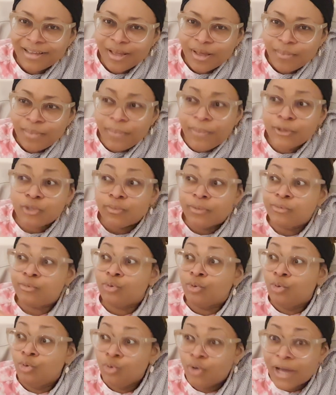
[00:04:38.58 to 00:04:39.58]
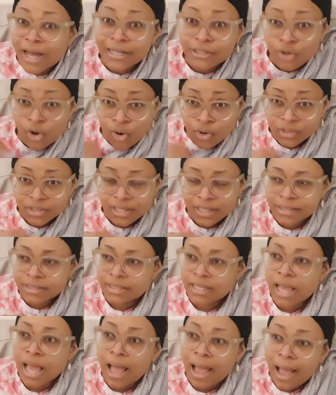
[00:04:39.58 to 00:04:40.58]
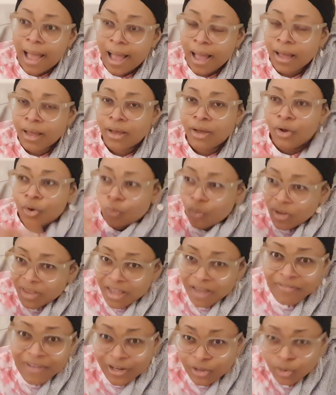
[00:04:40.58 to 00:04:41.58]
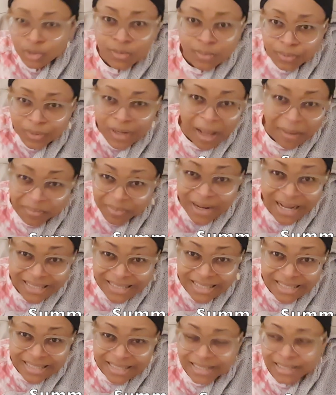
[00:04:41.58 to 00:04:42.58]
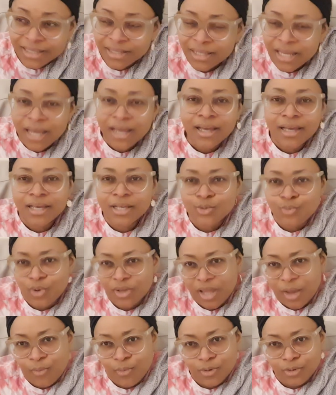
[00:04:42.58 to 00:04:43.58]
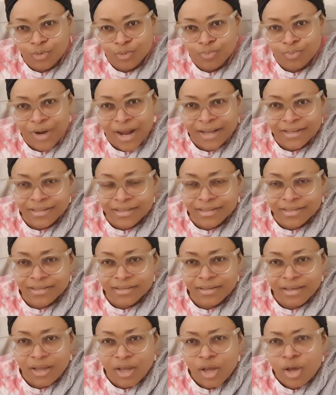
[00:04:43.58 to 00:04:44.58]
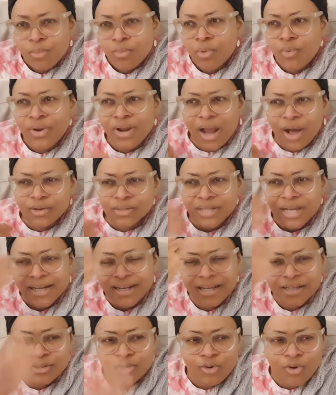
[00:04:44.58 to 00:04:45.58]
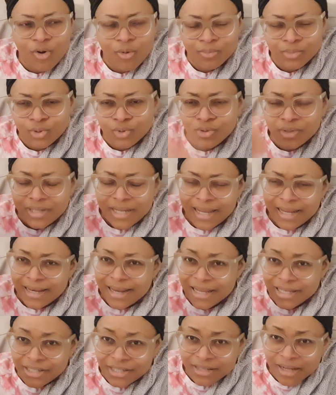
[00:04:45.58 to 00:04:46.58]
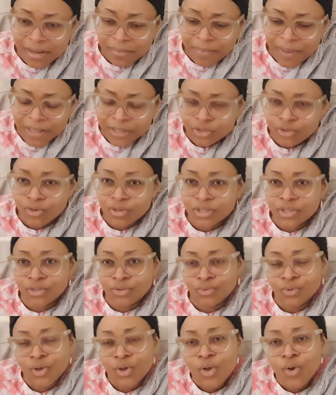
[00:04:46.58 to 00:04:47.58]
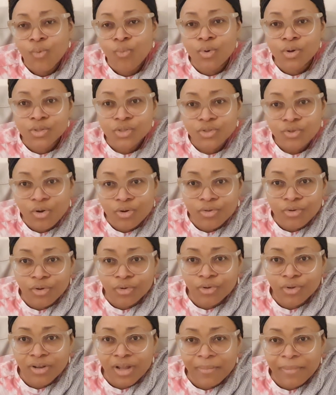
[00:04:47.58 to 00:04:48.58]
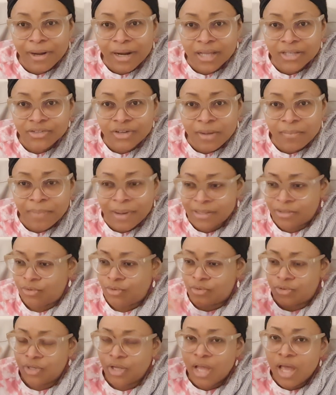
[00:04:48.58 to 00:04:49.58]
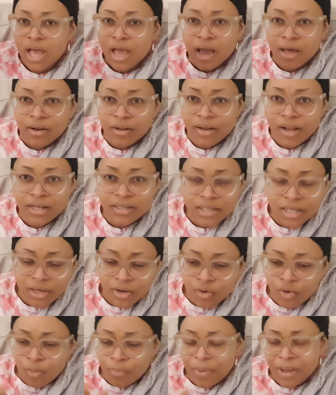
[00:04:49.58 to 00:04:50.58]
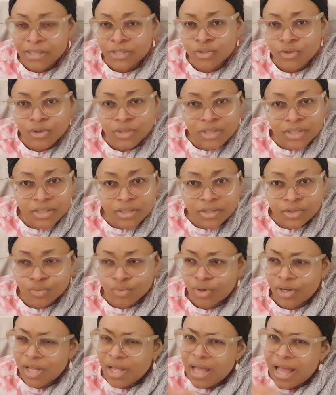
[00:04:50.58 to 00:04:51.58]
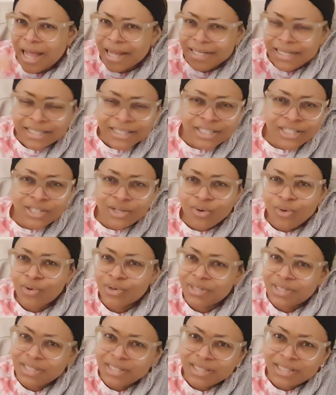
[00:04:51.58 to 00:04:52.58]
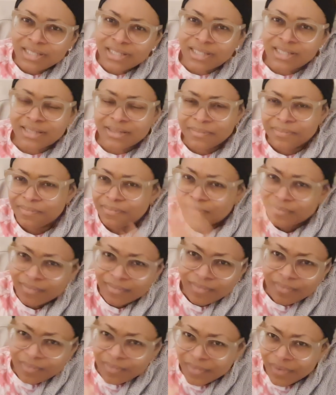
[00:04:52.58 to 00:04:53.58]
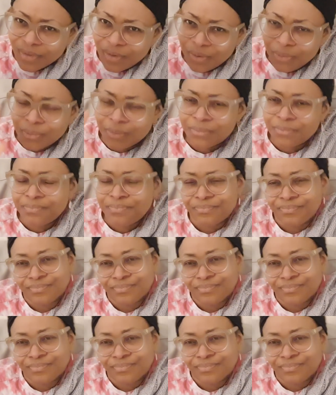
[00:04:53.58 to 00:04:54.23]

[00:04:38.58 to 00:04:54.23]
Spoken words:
People should be able to look at us and say, whatever those people are practicing is what I want to practice. But when outsiders come today, Nigerian pastors in one story or the other by Nigerian pastors, another day, pastor did this one, and they see all this, you know,